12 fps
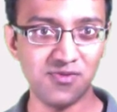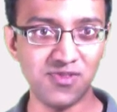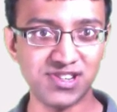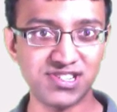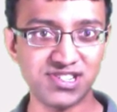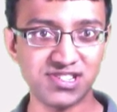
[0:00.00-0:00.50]

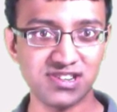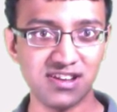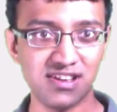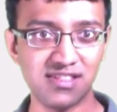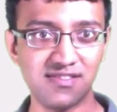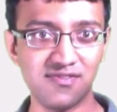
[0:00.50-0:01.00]
which
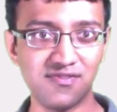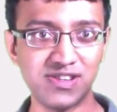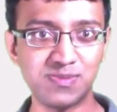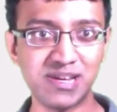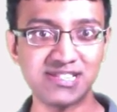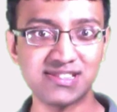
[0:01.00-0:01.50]

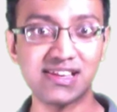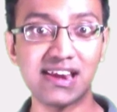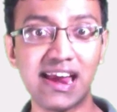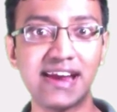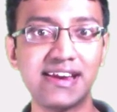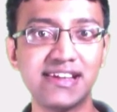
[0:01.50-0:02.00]
which means that the client